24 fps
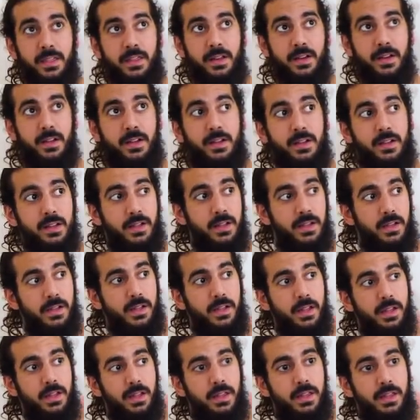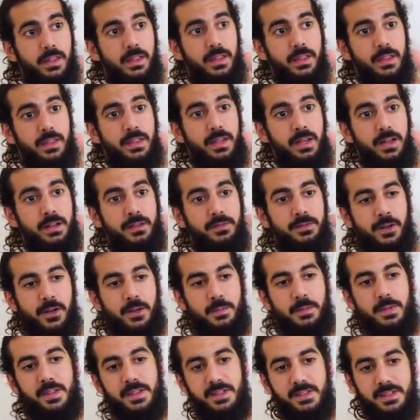that the
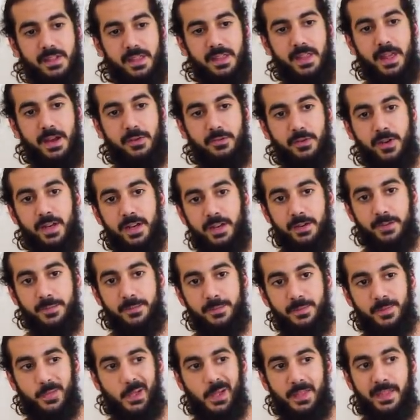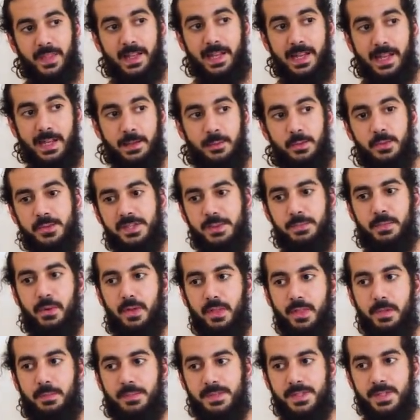environments that they're in and the labels they
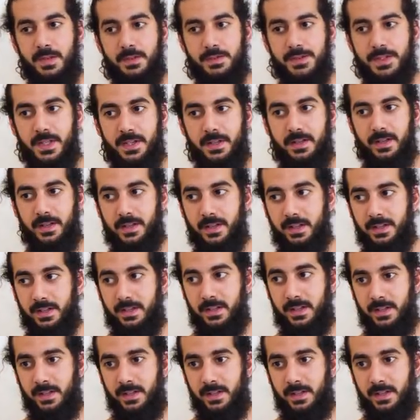put themselves under